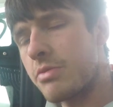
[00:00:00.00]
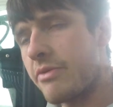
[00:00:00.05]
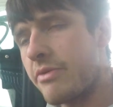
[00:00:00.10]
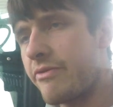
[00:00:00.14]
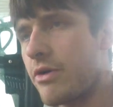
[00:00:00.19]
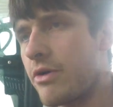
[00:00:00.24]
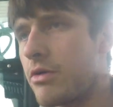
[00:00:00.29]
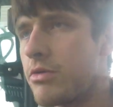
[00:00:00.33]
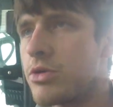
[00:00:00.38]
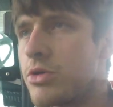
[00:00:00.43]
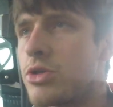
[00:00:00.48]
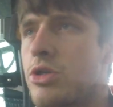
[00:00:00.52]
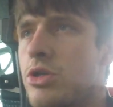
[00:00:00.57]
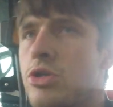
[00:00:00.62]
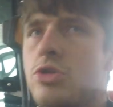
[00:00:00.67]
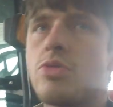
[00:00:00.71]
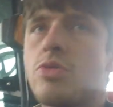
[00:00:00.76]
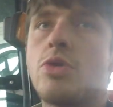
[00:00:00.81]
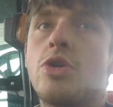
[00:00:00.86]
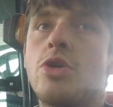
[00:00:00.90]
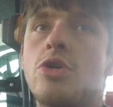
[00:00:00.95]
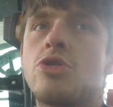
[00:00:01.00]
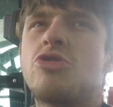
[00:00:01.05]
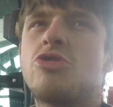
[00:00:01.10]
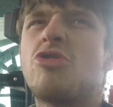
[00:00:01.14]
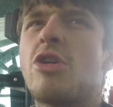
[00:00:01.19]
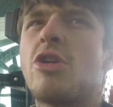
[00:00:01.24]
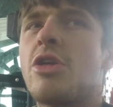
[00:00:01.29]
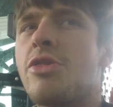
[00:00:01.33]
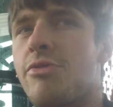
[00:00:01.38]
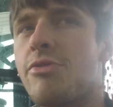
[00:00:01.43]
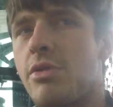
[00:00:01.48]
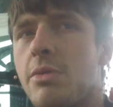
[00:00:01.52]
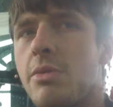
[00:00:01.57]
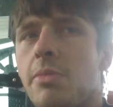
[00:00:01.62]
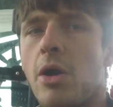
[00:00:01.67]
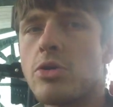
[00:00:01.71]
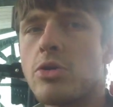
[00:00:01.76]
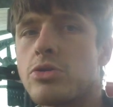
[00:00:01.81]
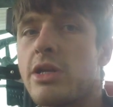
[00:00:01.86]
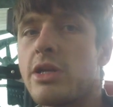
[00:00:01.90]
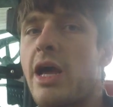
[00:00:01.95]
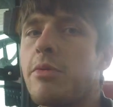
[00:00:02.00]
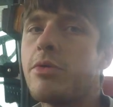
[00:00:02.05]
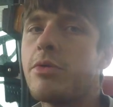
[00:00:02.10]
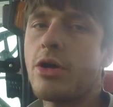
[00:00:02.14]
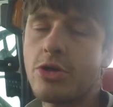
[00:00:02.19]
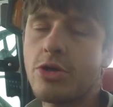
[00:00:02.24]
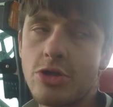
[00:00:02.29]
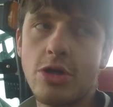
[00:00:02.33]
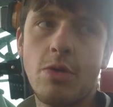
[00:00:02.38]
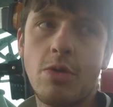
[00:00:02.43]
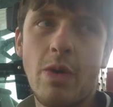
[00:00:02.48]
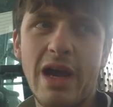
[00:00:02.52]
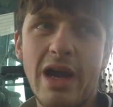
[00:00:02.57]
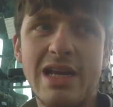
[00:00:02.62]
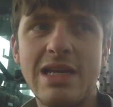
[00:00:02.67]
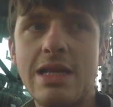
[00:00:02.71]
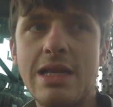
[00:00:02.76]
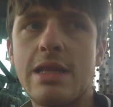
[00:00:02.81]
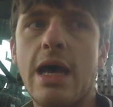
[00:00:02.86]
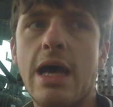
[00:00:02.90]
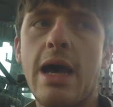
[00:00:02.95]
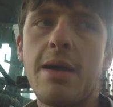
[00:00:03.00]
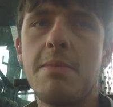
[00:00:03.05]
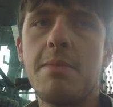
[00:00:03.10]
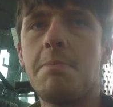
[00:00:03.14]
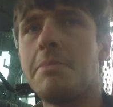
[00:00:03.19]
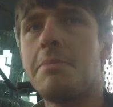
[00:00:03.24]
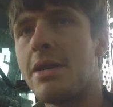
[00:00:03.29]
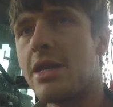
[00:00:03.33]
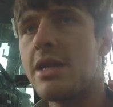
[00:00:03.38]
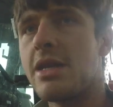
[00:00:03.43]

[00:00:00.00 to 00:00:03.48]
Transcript: before us to an Autotronic 3 box. Now we're not sure why he did that, but he